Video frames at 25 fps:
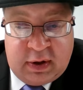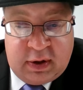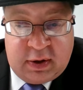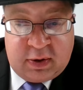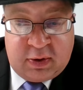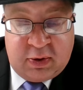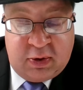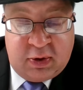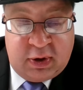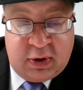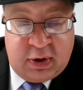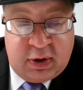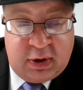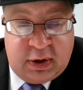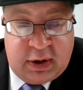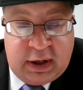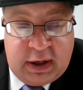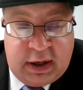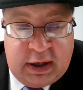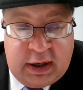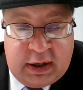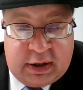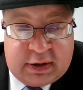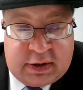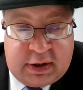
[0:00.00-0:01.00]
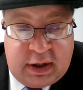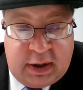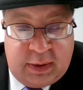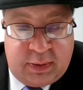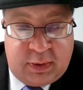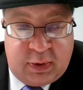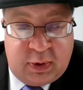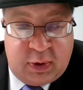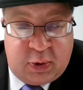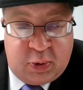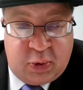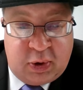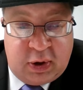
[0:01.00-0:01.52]
According to Acts
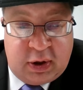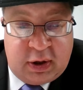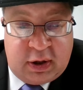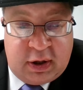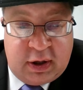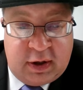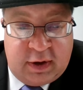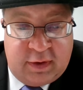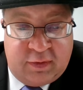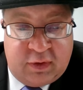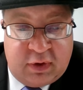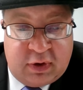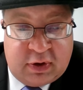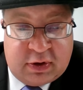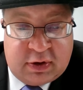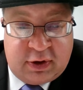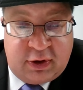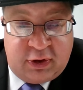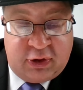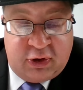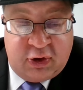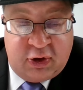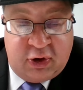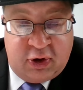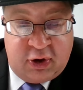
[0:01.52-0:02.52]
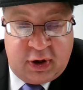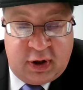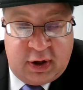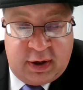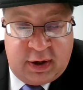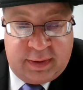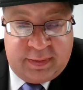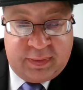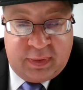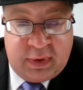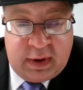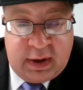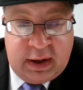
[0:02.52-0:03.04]
chapter 20, verse 30, I'm
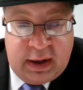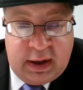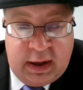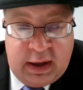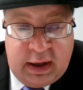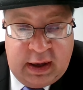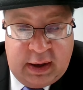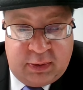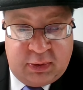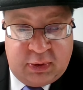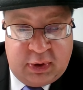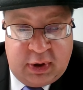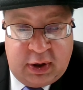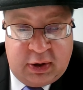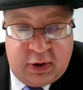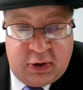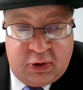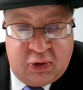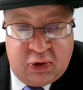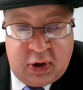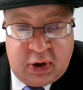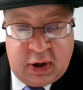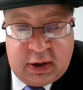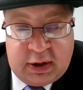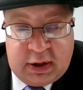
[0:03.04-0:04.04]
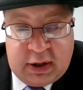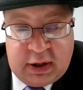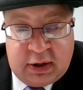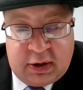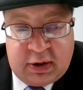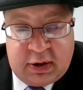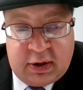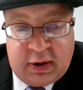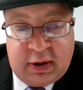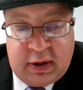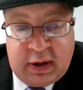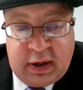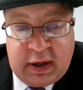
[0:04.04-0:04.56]
trying to draw
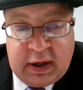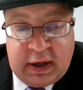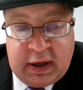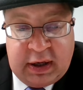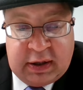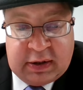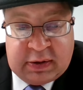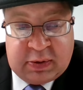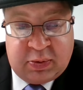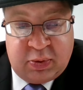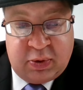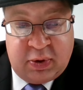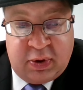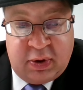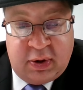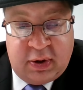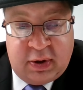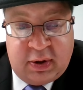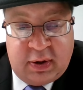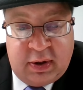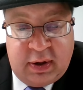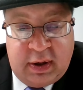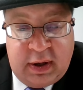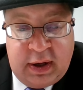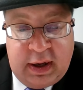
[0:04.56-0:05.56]
attention to God's word,